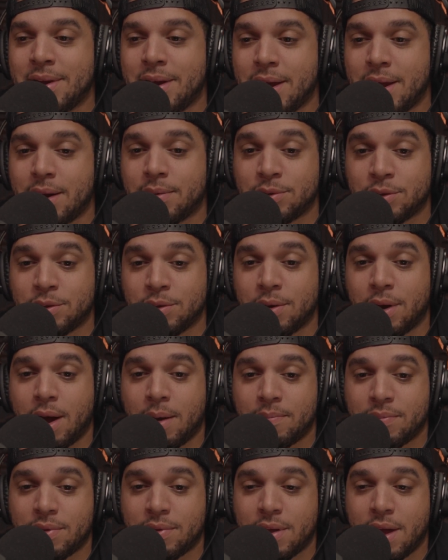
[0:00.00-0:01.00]
And
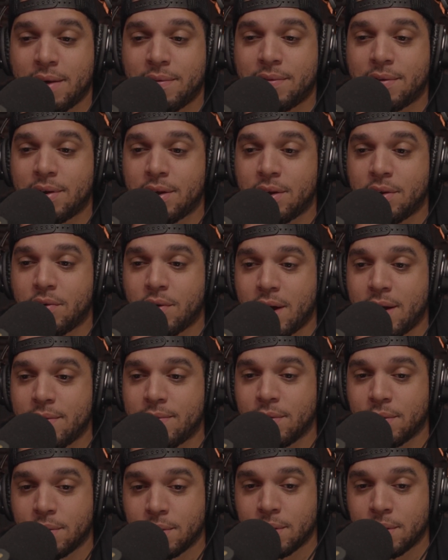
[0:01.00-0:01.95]
I'm definitely grateful